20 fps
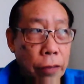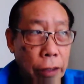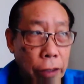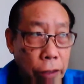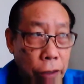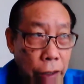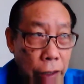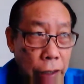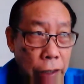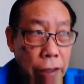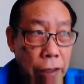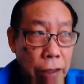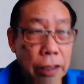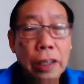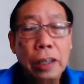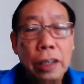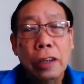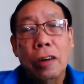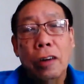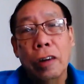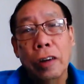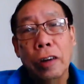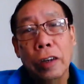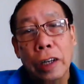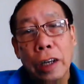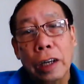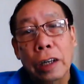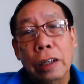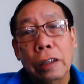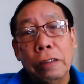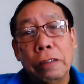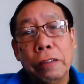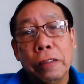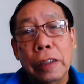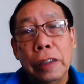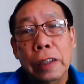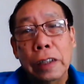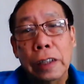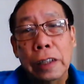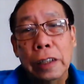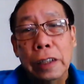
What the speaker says: everything on earth